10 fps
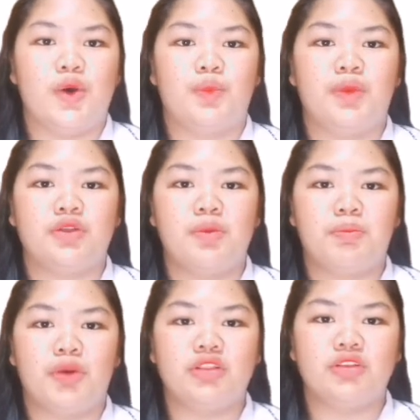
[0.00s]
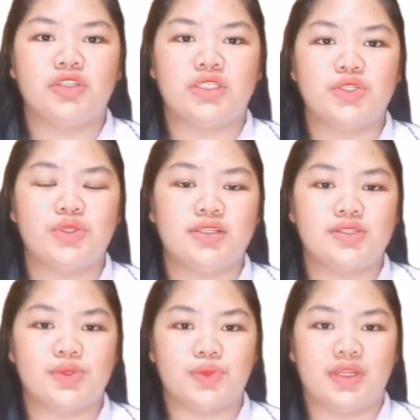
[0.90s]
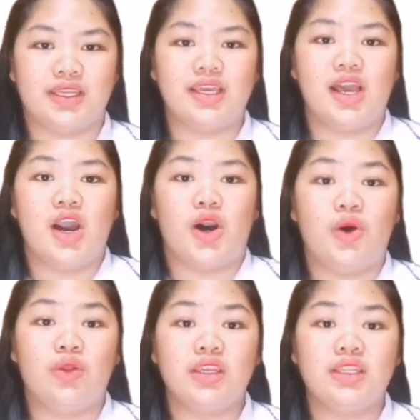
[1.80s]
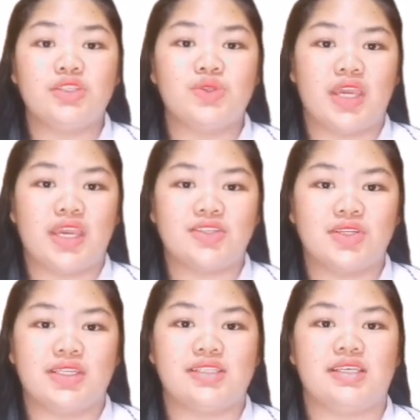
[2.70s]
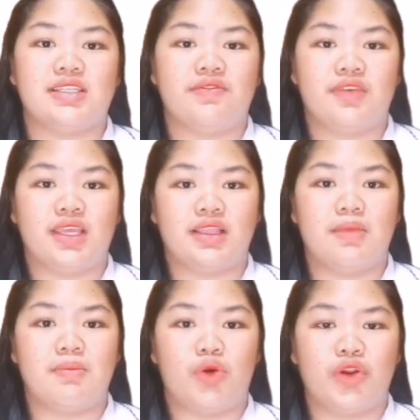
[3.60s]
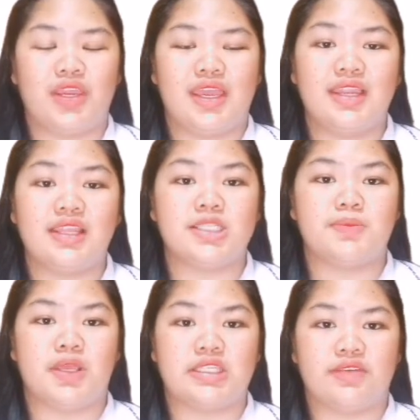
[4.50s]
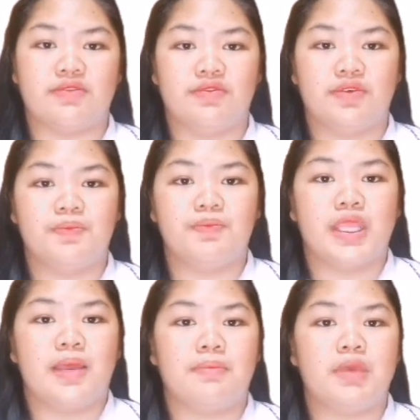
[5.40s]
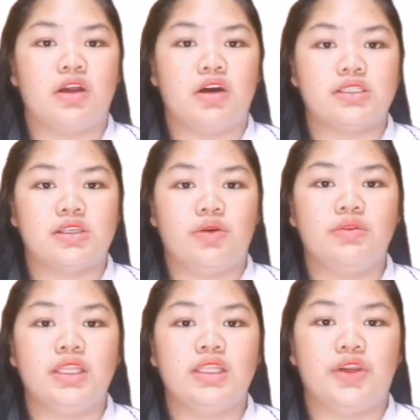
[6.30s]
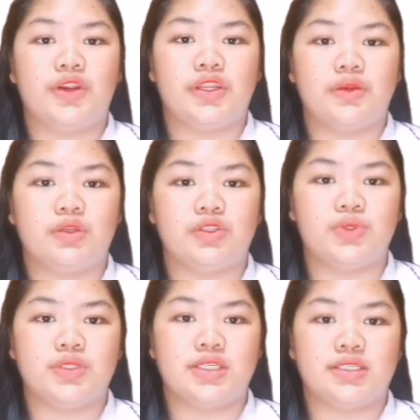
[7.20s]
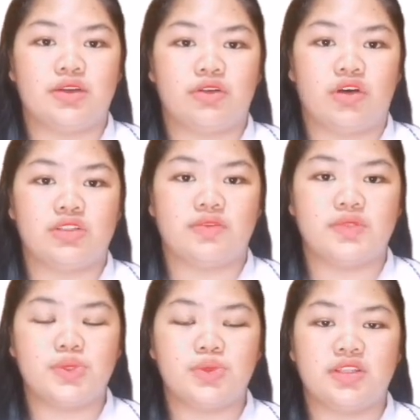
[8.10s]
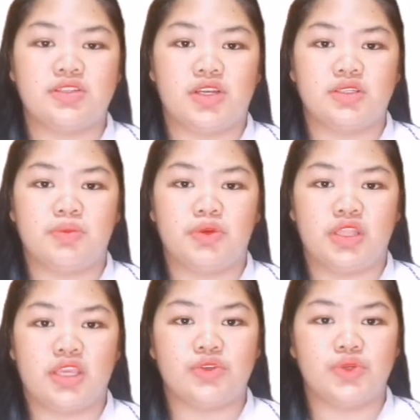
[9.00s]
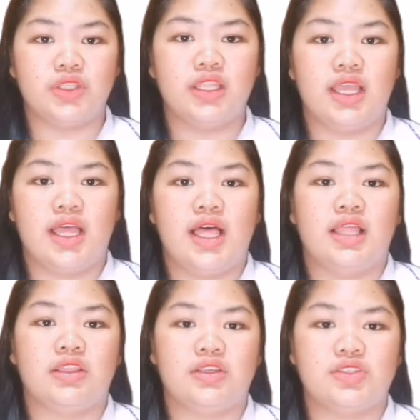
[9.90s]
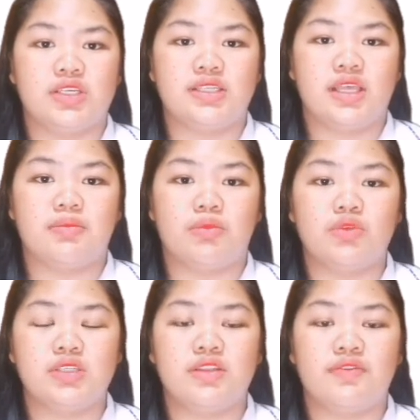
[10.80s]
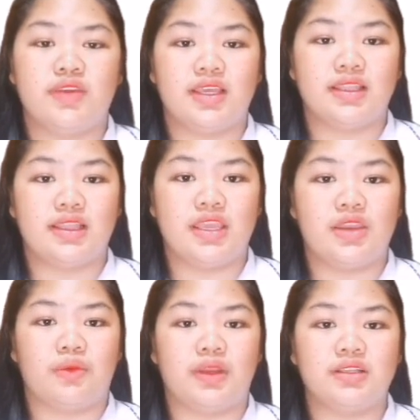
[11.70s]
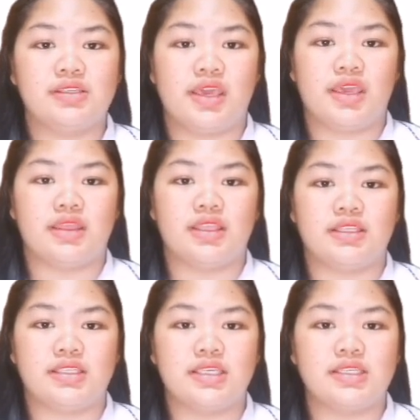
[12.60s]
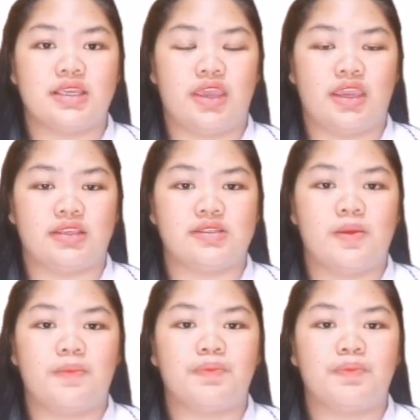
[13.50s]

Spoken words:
When compared to traditional schooling, online education is significantly more inexpensive because online learning reduces the cost of student transportation, lunches, and most significantly, real estate. This is the case.